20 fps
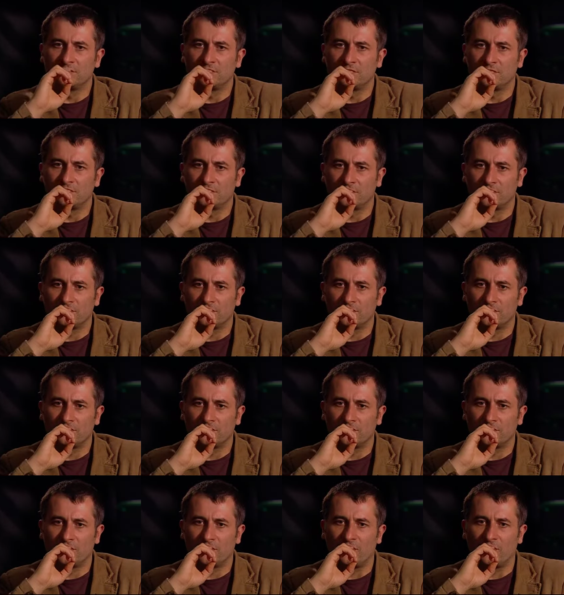
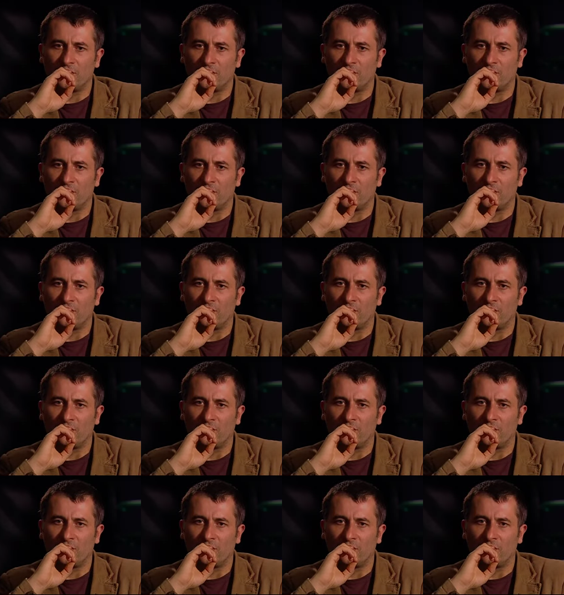
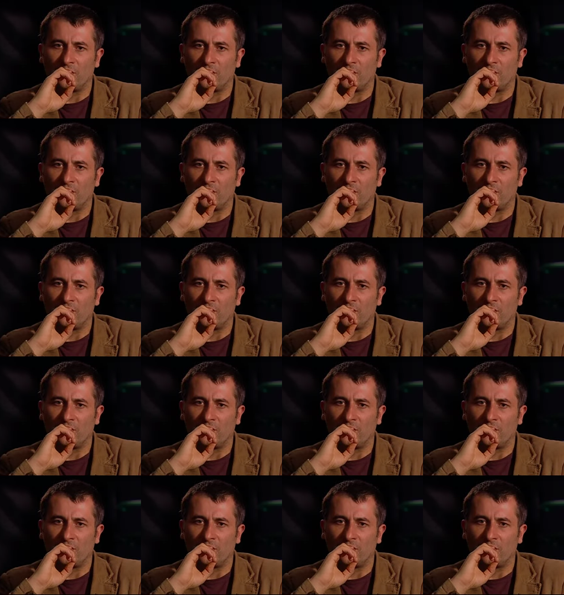[no speech]